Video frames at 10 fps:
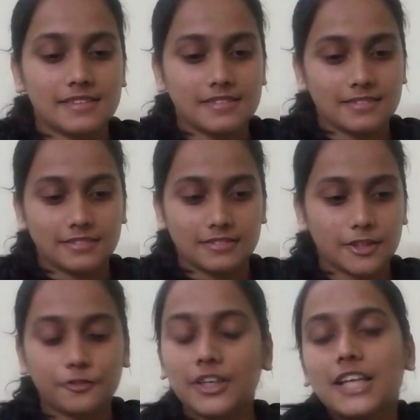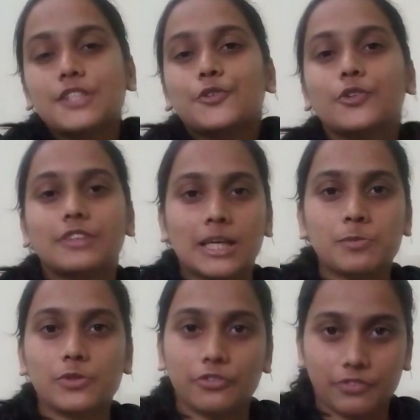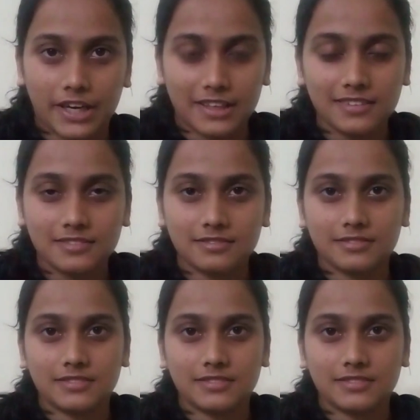the first few themes were fine, the